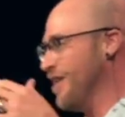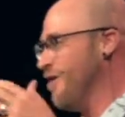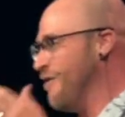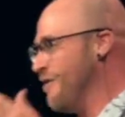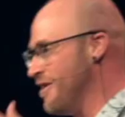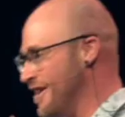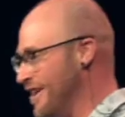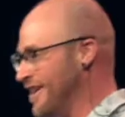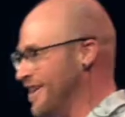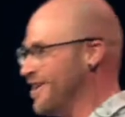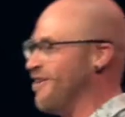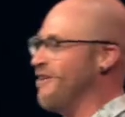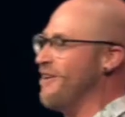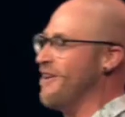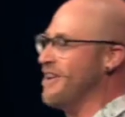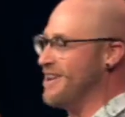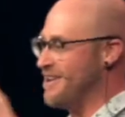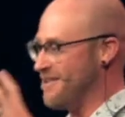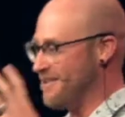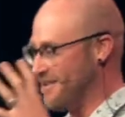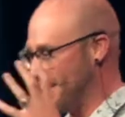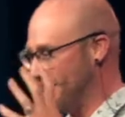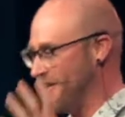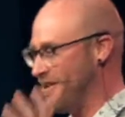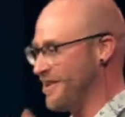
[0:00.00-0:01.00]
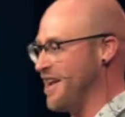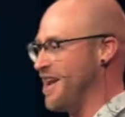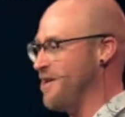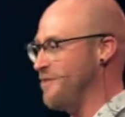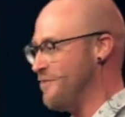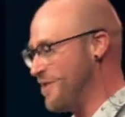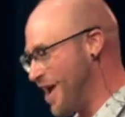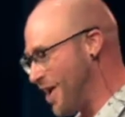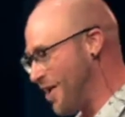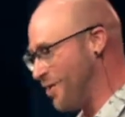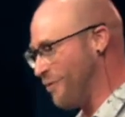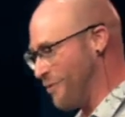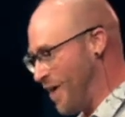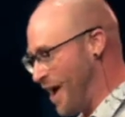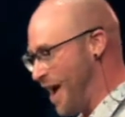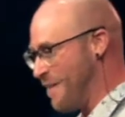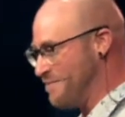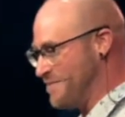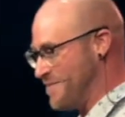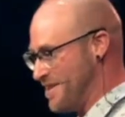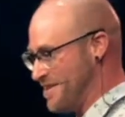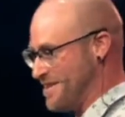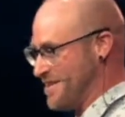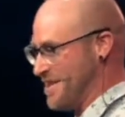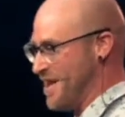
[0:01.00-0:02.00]
going and going, and you're like, okay, we got to
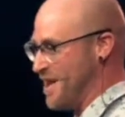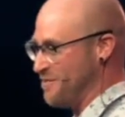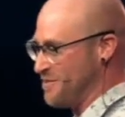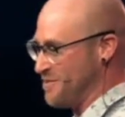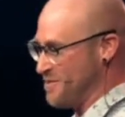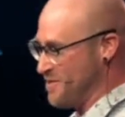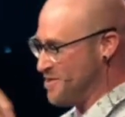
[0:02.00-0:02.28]
wrap this up.